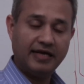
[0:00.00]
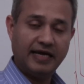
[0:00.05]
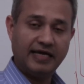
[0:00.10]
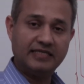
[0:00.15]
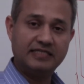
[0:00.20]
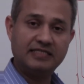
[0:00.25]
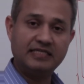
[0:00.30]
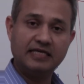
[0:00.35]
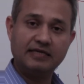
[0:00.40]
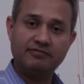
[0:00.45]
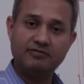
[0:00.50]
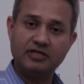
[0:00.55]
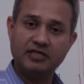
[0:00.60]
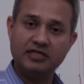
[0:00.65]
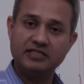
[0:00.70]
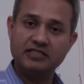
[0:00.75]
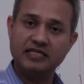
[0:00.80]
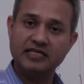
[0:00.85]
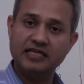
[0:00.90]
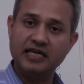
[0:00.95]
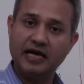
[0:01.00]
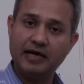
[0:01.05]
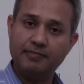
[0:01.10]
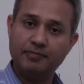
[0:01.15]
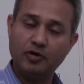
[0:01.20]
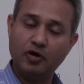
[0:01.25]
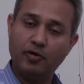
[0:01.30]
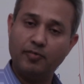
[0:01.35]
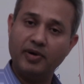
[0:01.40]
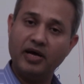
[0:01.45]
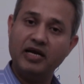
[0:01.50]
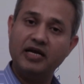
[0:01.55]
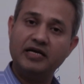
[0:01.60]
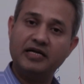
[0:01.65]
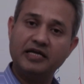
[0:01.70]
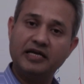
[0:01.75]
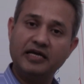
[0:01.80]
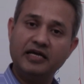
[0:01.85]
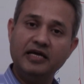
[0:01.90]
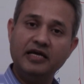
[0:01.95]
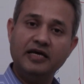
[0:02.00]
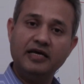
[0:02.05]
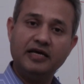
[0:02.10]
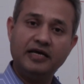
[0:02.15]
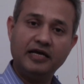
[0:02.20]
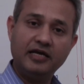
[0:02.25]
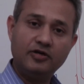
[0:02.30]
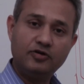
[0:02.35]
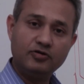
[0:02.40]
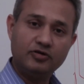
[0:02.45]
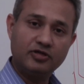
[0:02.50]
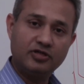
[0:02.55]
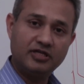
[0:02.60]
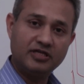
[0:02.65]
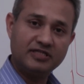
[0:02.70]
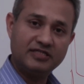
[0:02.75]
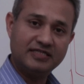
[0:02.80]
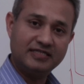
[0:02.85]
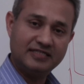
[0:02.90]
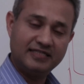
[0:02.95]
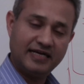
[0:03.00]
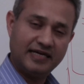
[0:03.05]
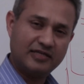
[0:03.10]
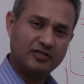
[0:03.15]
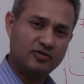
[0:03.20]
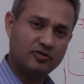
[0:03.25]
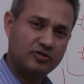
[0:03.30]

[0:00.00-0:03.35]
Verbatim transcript: and see if there is any abnormality into the things he checks.